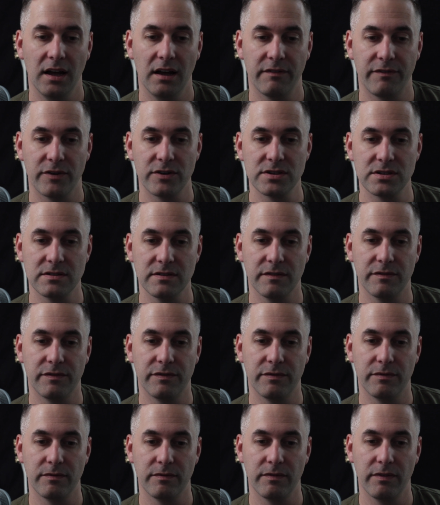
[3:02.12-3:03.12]
First
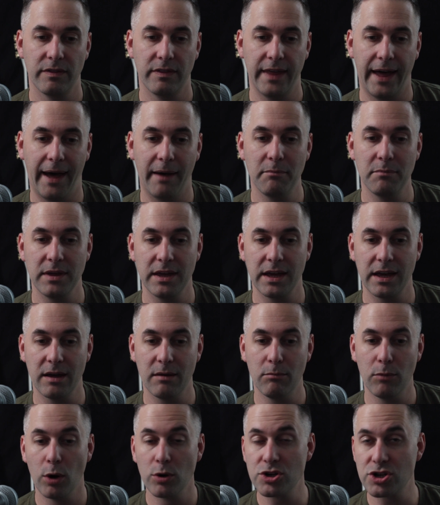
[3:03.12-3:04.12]
of that being
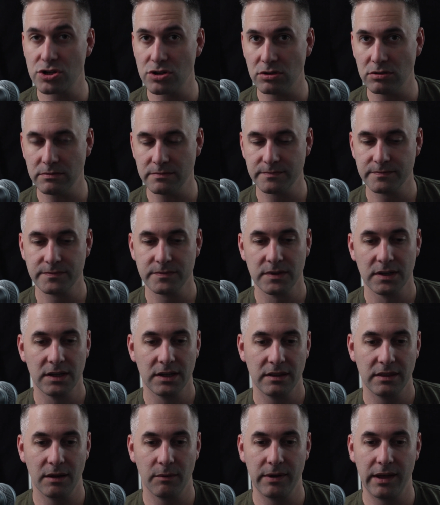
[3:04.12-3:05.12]
emotional,
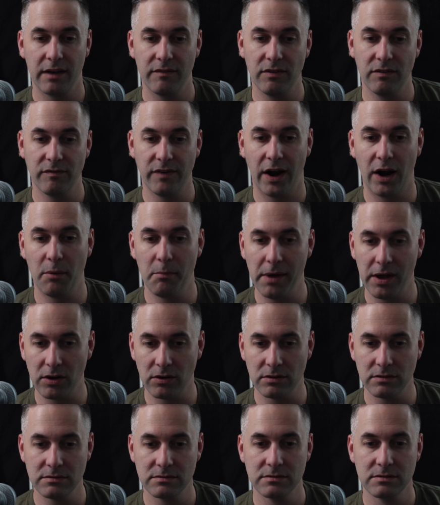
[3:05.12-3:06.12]
then we have
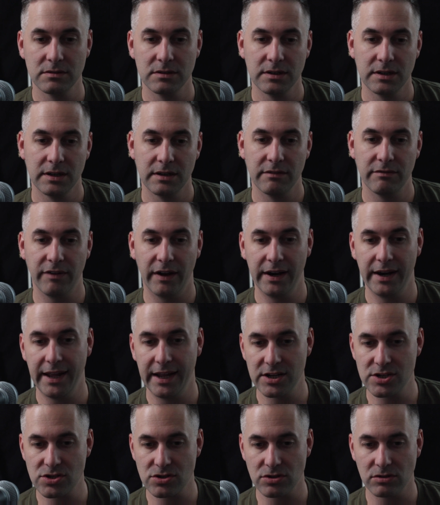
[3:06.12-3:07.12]
environmental,
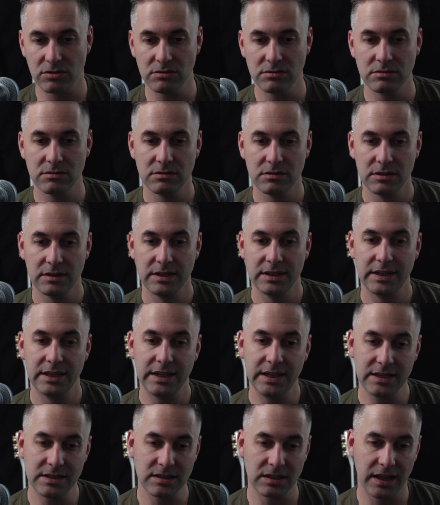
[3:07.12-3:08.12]
financial,
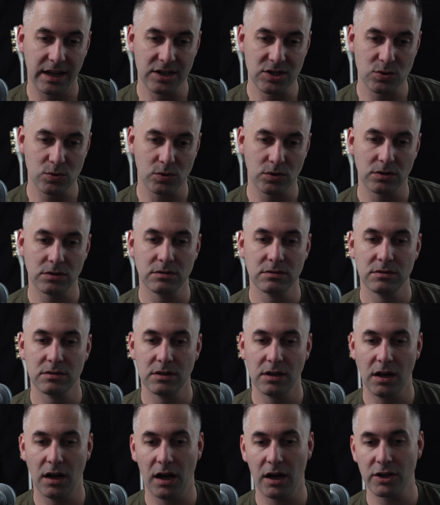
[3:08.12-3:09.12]
intellectual,
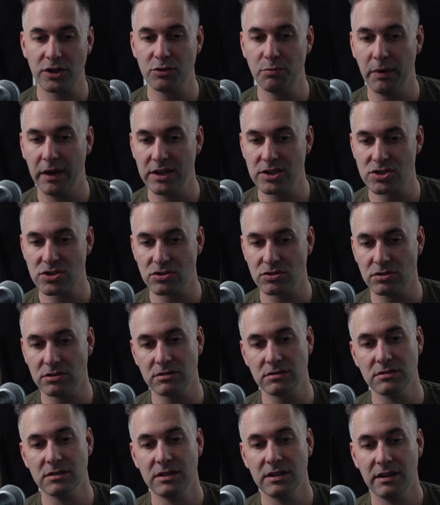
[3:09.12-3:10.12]

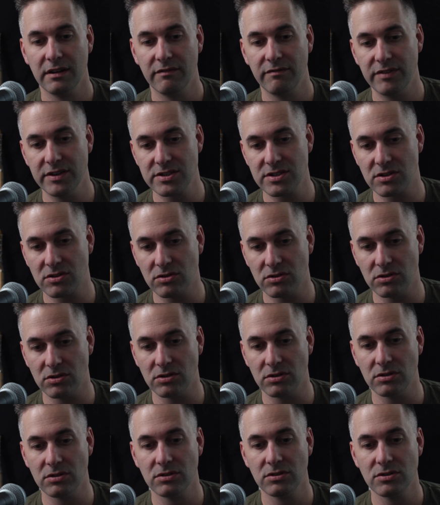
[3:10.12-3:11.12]
occupational,
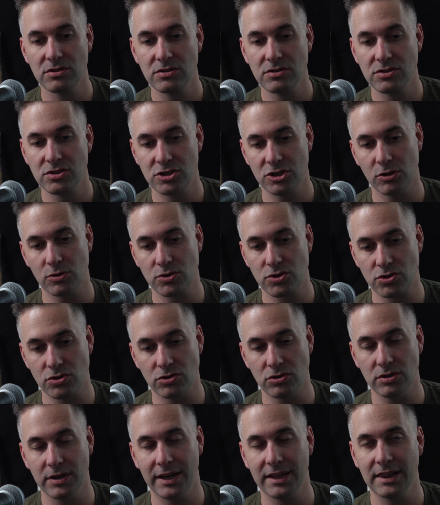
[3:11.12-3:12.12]
physical,
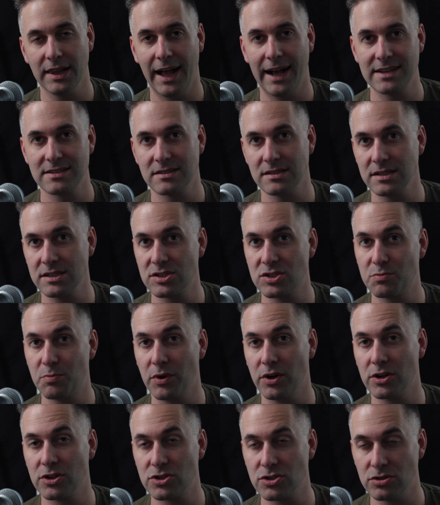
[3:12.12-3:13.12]
social, and lastly,
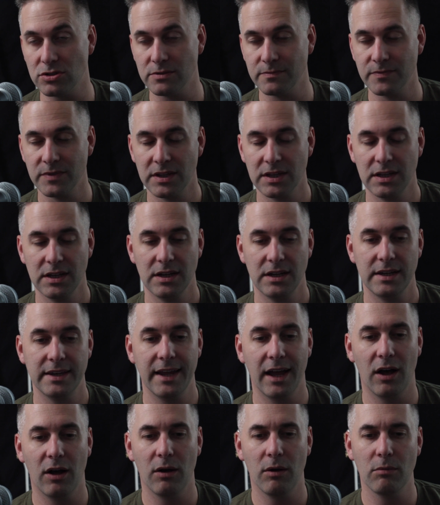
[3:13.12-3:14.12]
spiritual.
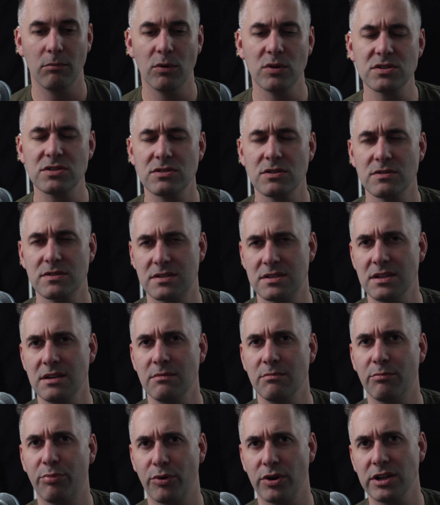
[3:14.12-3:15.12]
Now, most of those
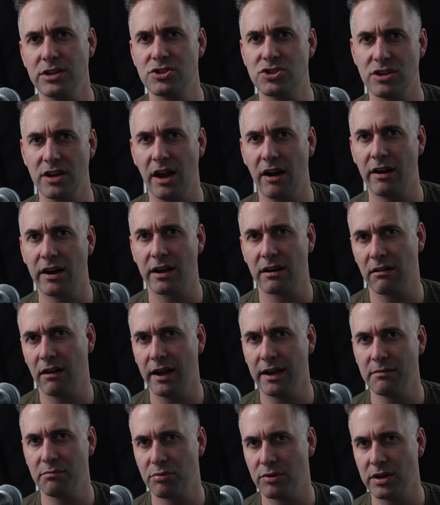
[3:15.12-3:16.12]
seem pretty generic,
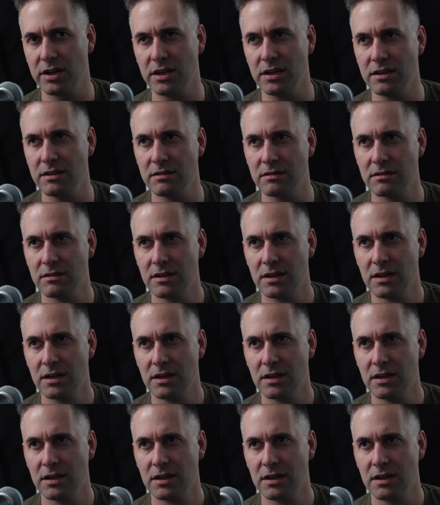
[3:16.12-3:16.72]
right? Pretty